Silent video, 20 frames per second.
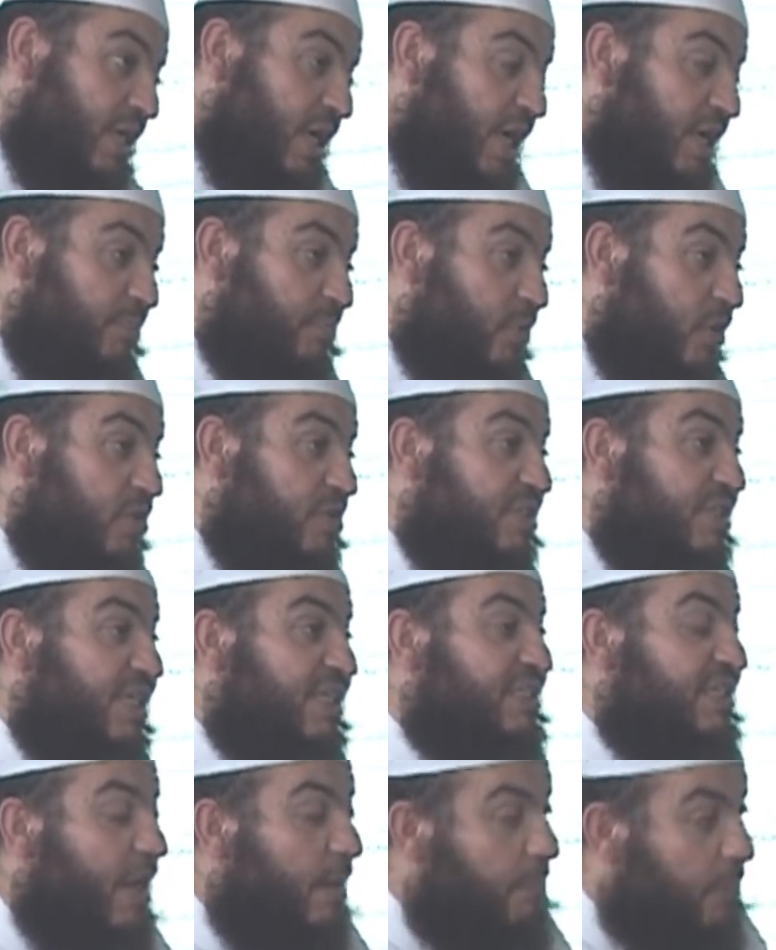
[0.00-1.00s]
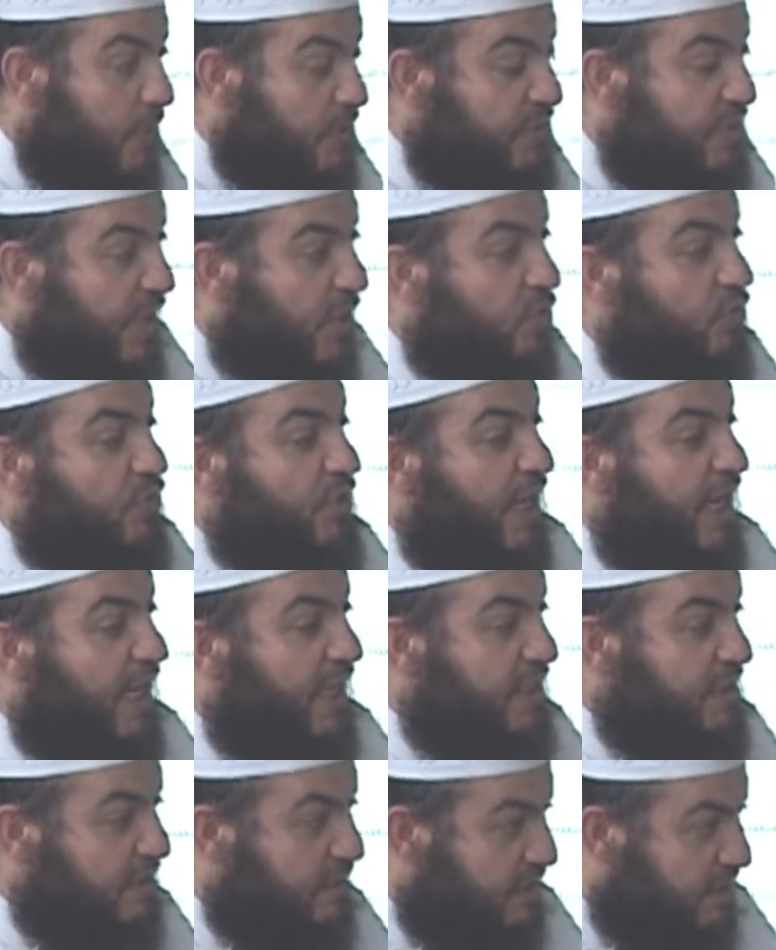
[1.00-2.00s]
I pondered upon the
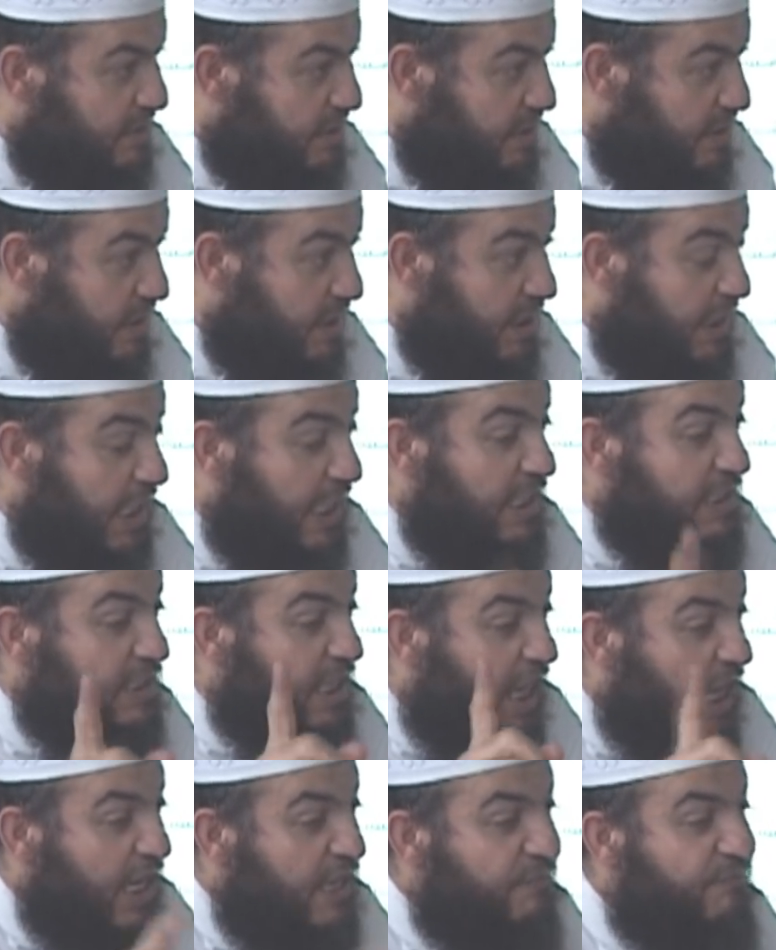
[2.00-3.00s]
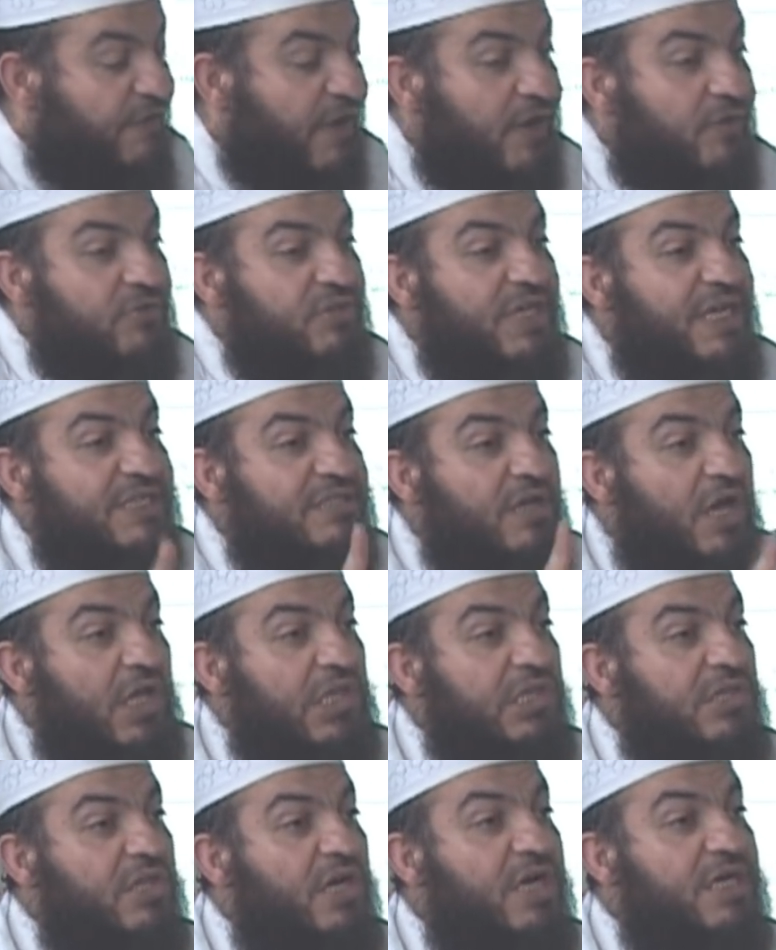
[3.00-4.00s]
Quran, and I found that
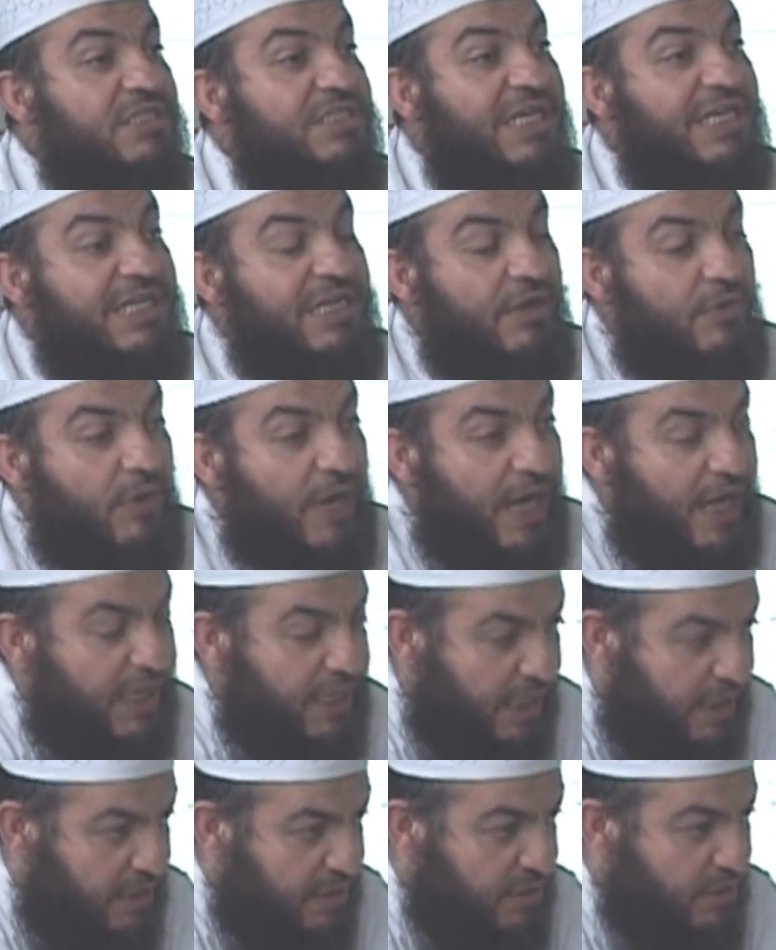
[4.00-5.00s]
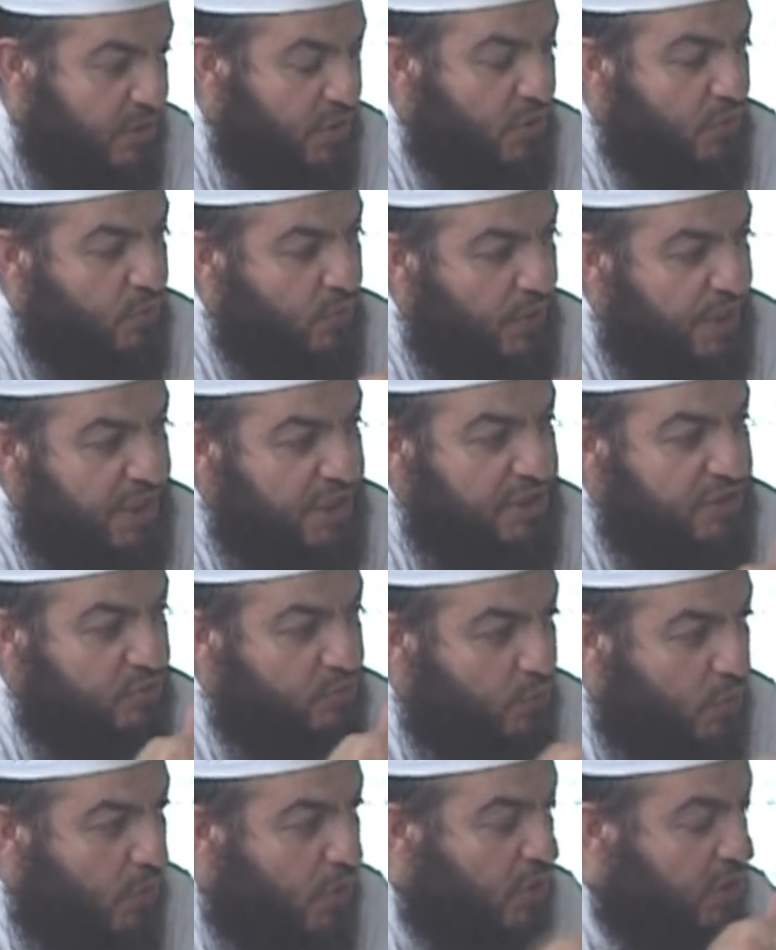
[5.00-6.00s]
Allah Jalla wa Ala
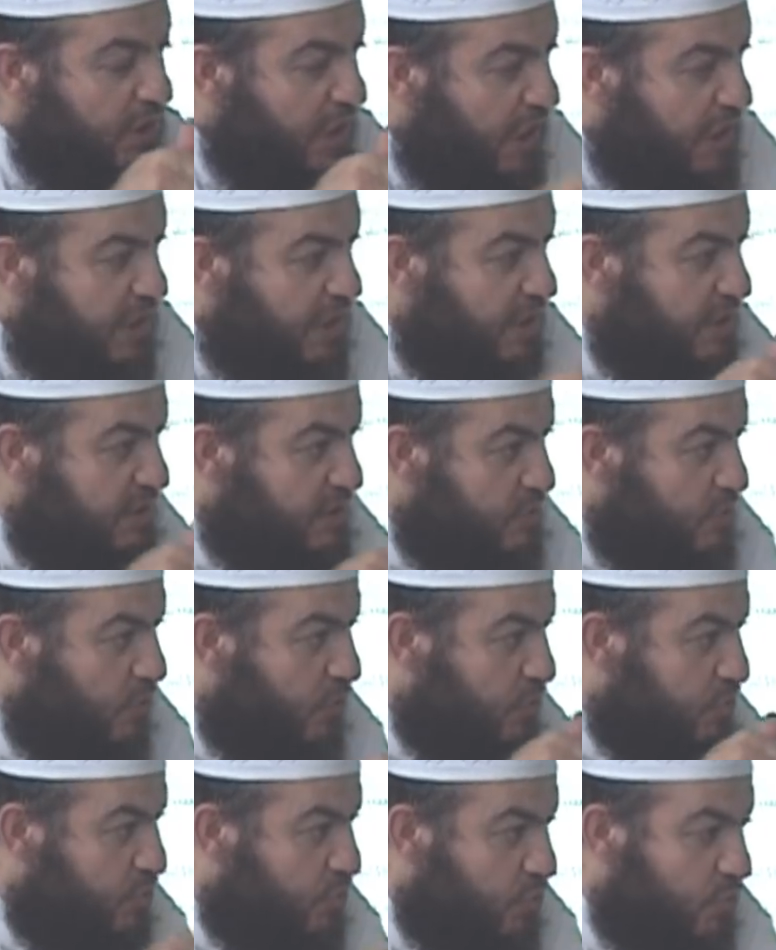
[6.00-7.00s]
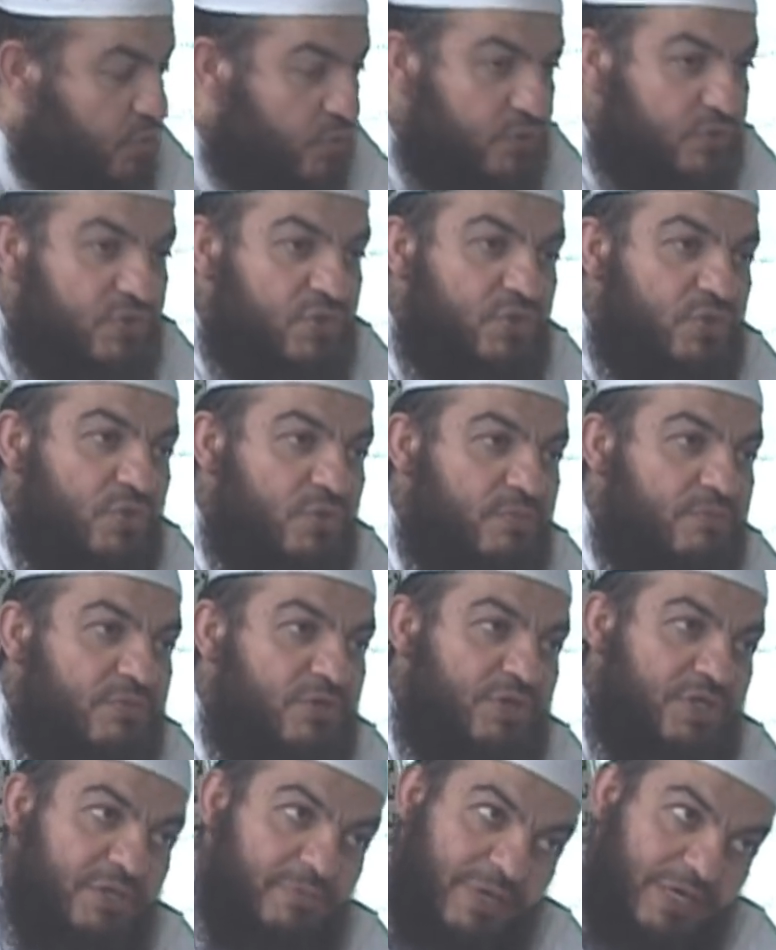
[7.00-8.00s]
waged war against those who consume
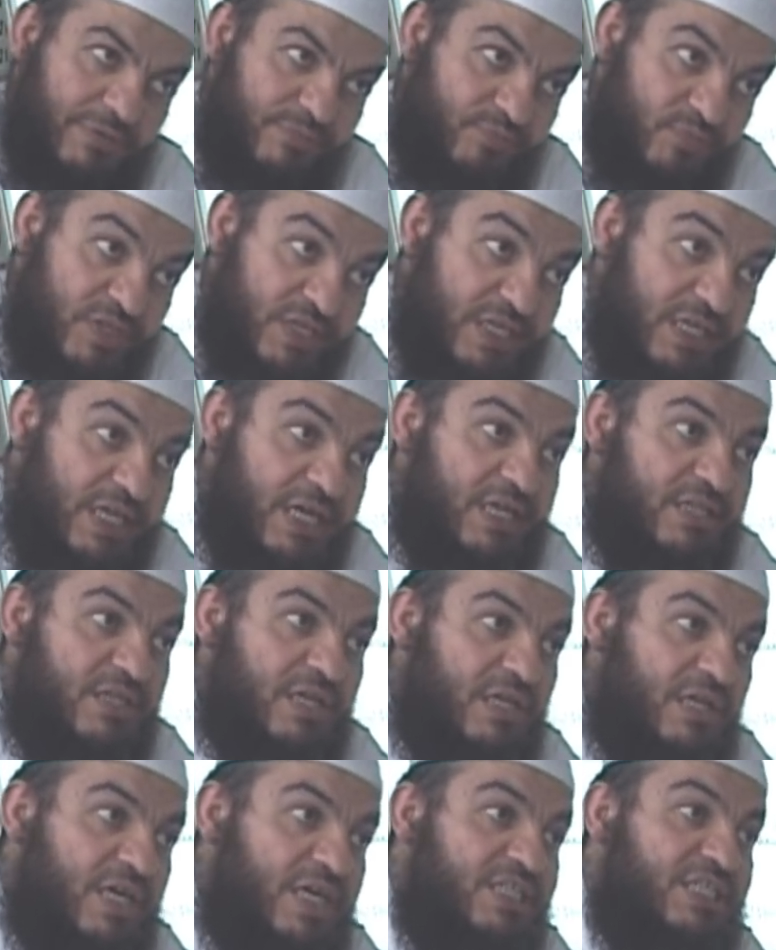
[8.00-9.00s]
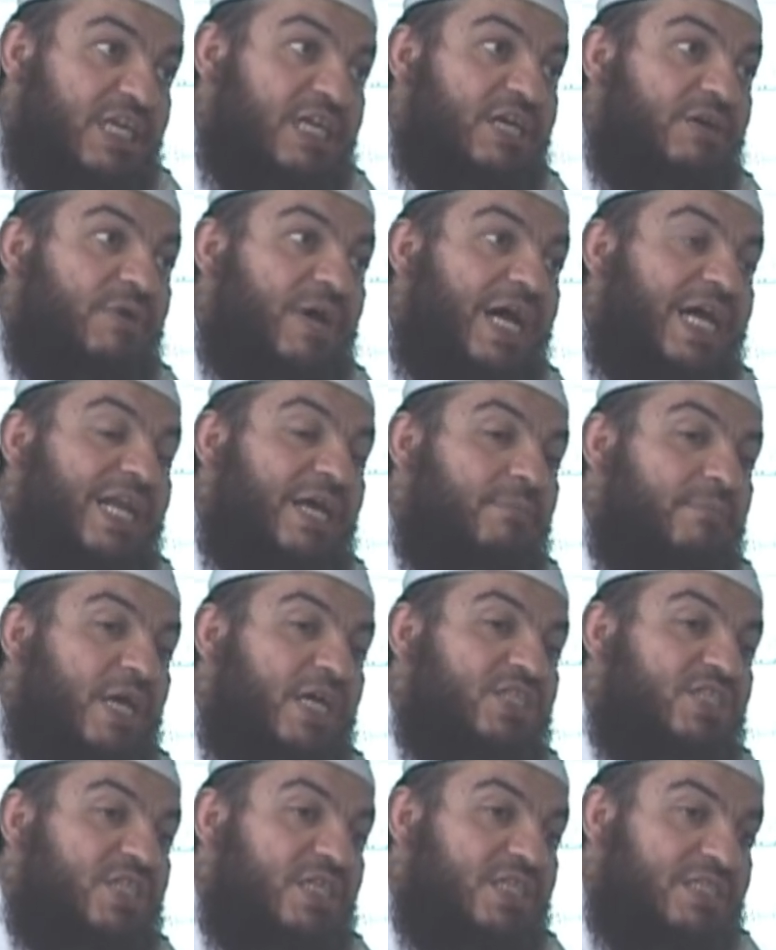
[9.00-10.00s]
riba. And Allah Jalla wa Ala
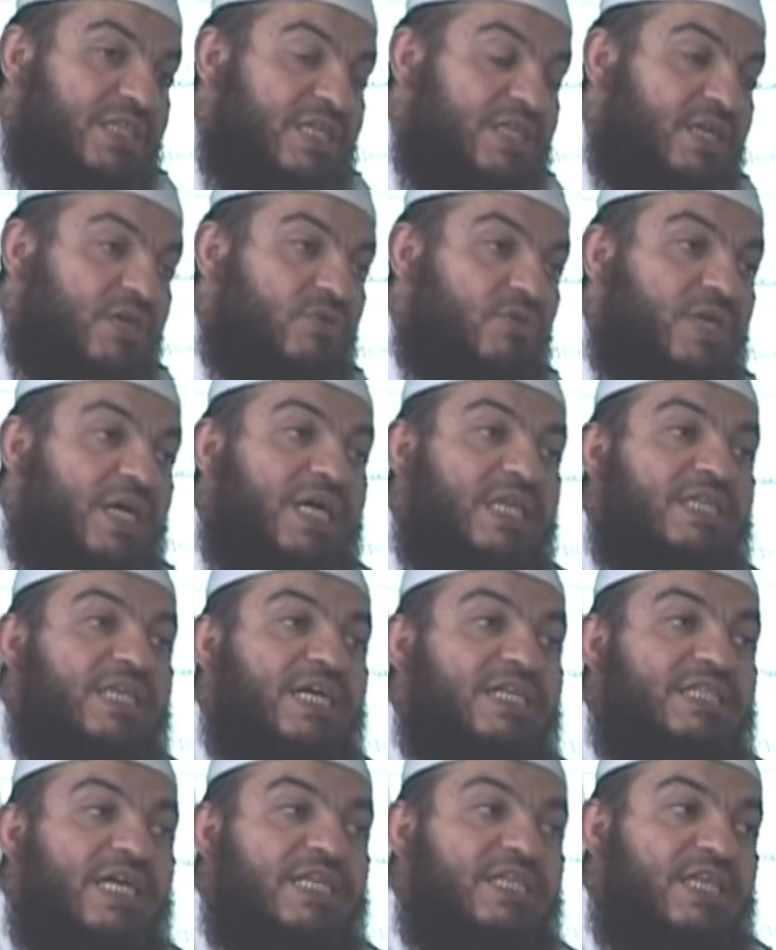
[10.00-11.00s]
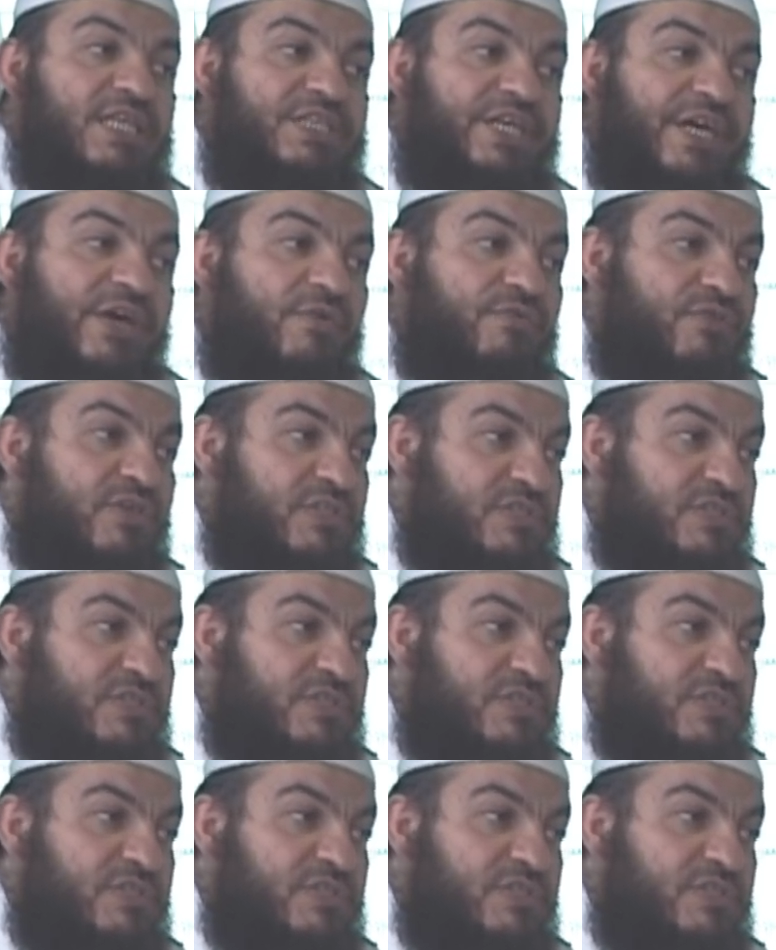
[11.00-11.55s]
mentioned in the Quran that at the day of